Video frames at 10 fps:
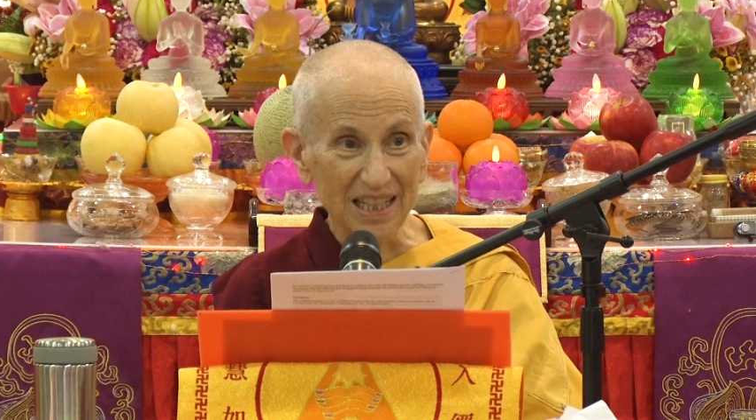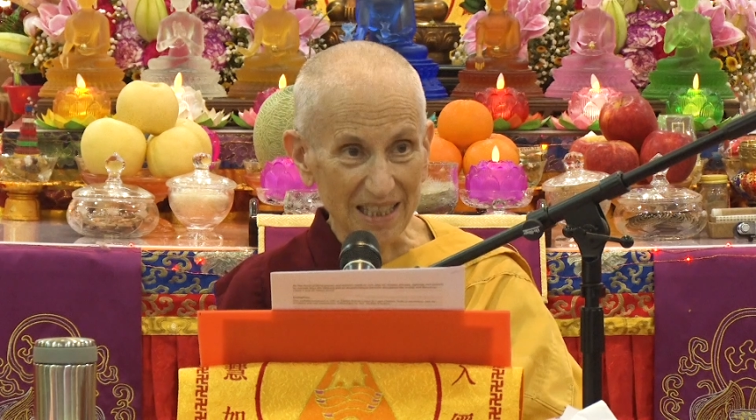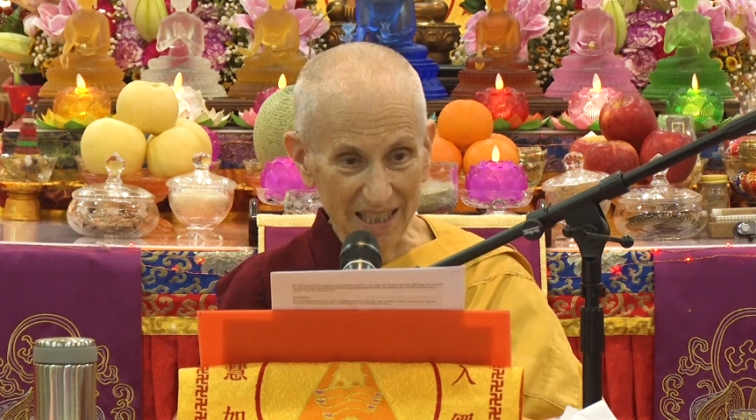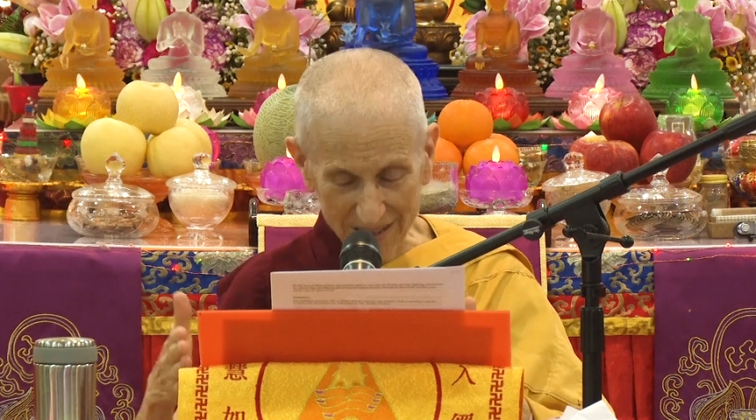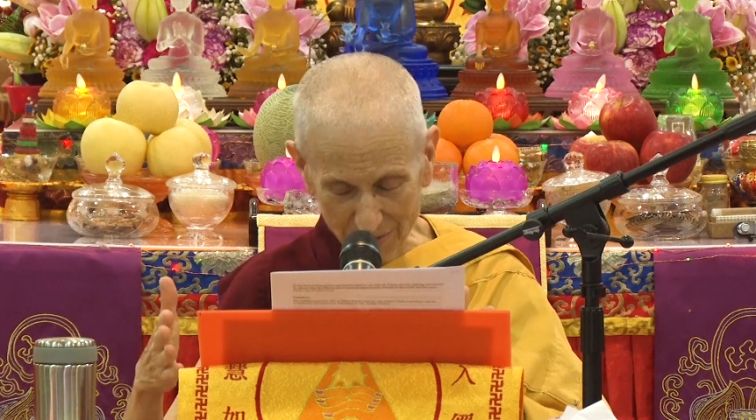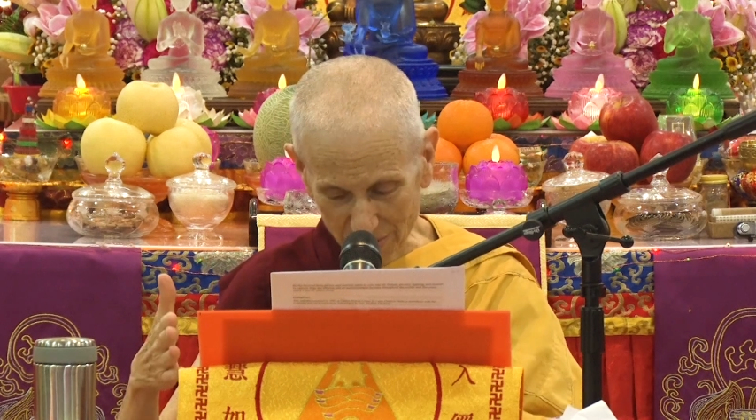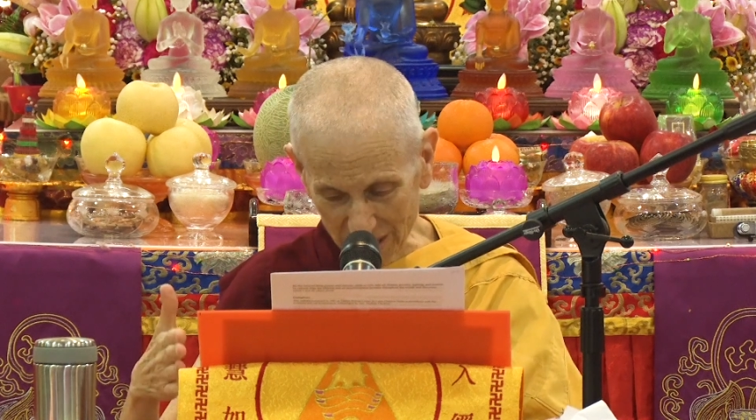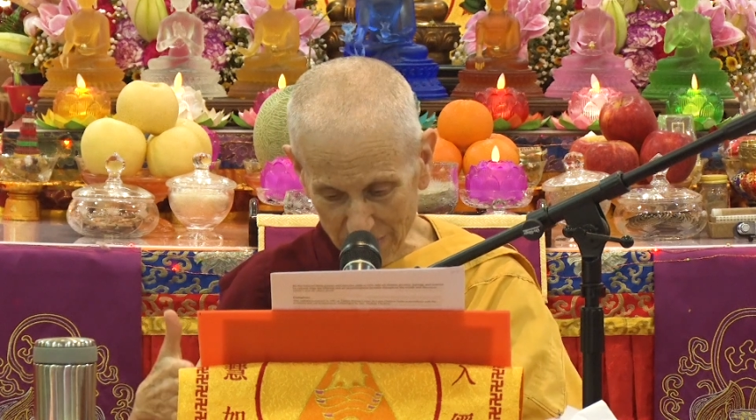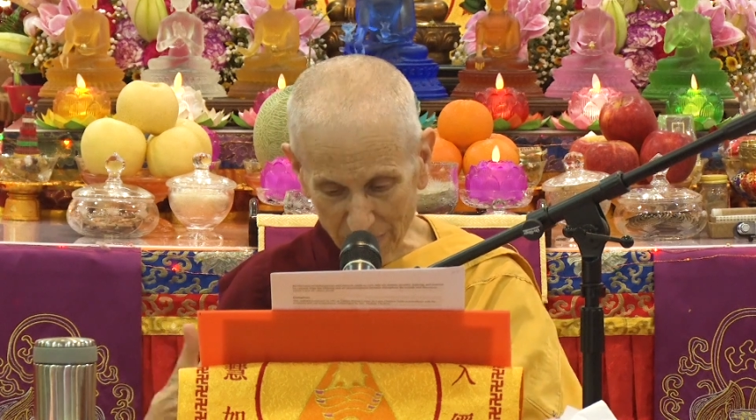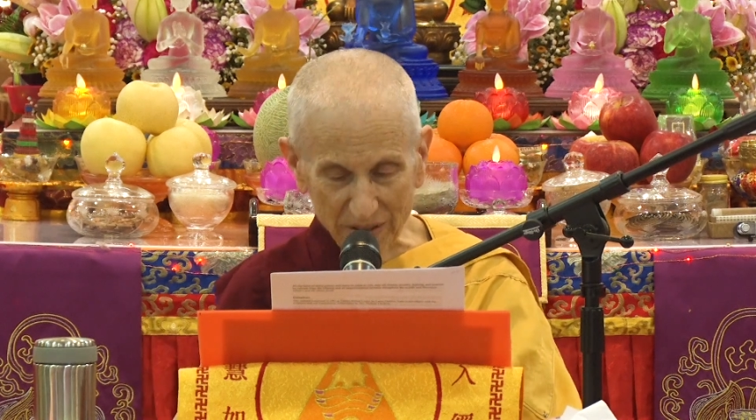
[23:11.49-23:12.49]
at a
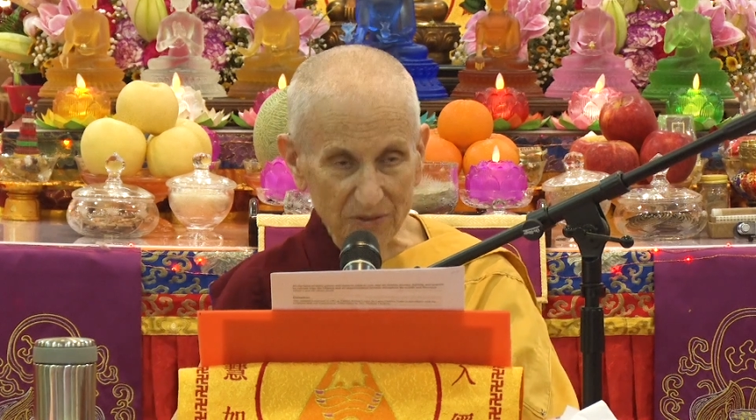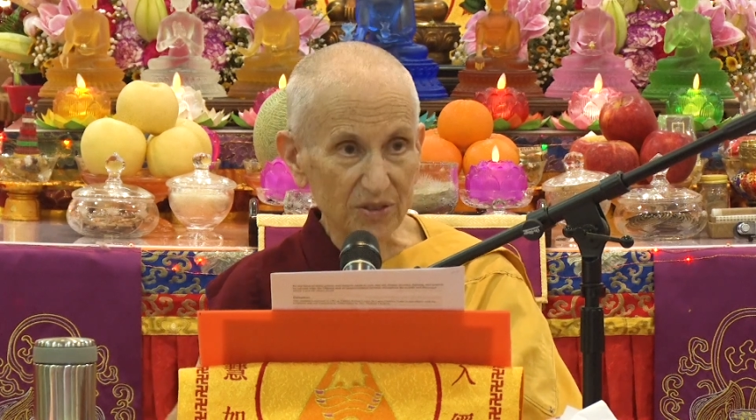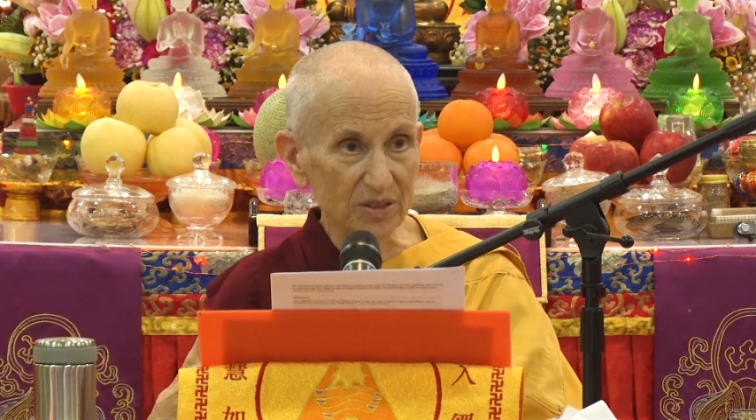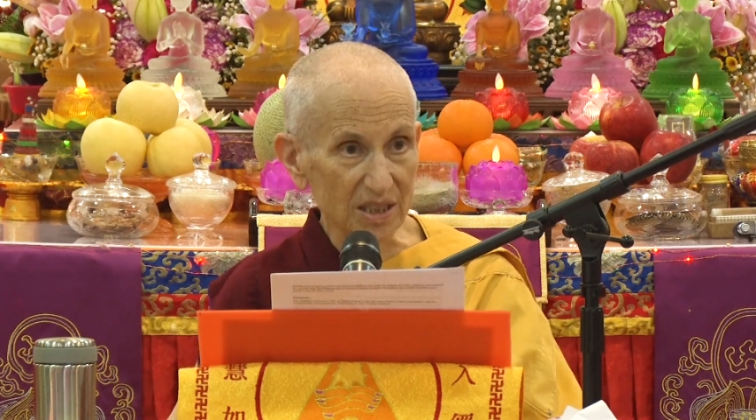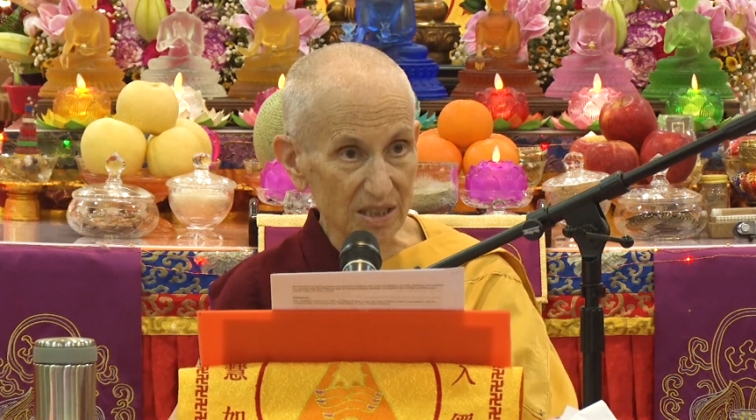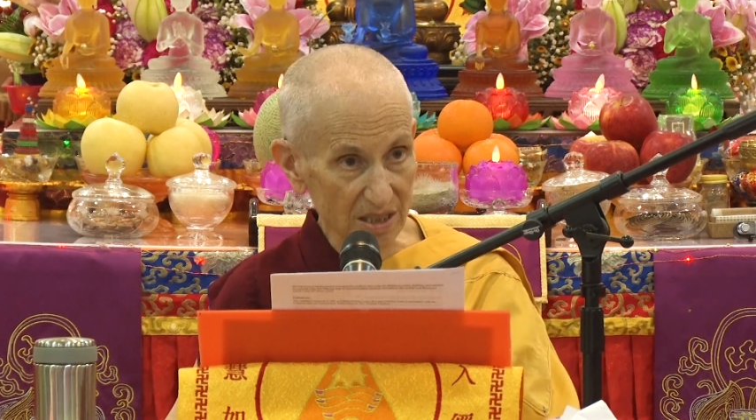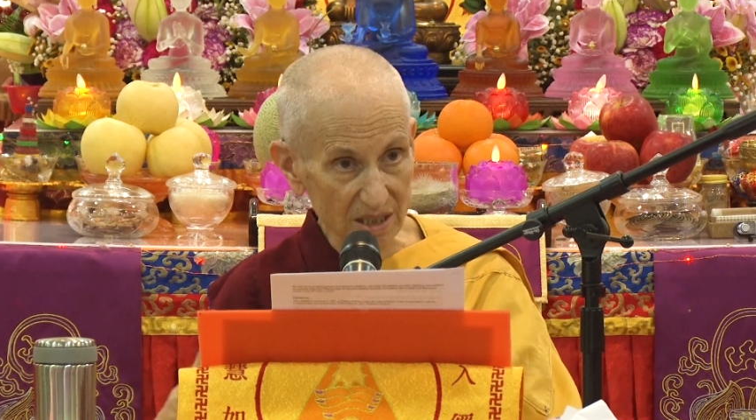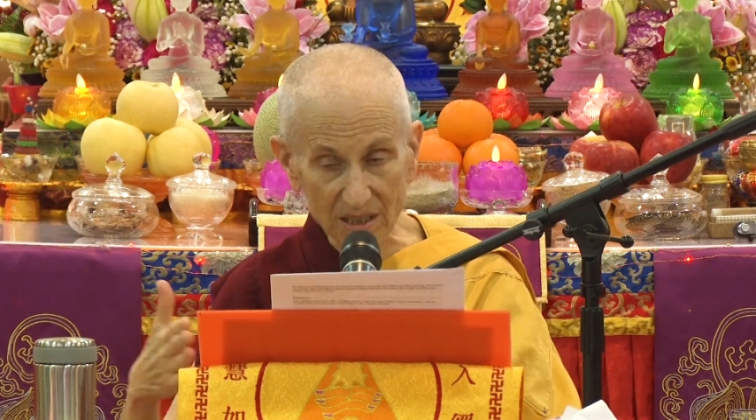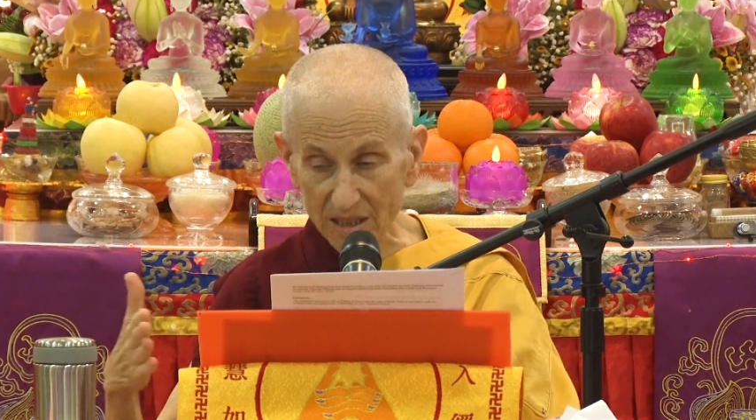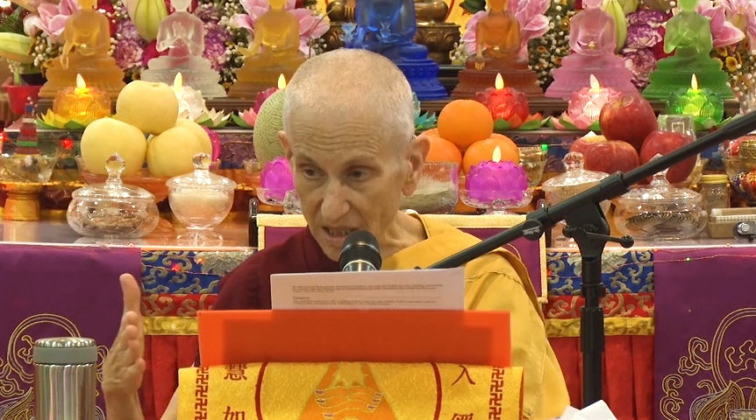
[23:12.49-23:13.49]
respectful distance,